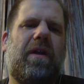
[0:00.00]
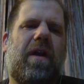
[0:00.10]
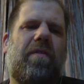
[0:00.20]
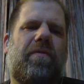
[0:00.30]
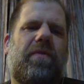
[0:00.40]

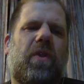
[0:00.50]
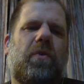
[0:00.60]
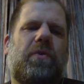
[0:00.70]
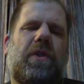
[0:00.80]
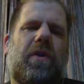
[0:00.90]
and
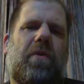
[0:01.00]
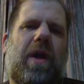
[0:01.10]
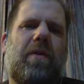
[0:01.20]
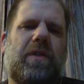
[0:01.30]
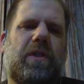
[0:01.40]
float to the
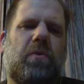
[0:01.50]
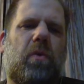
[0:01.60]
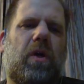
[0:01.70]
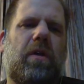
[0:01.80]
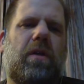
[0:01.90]
ground as
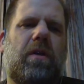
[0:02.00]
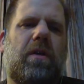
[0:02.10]
one,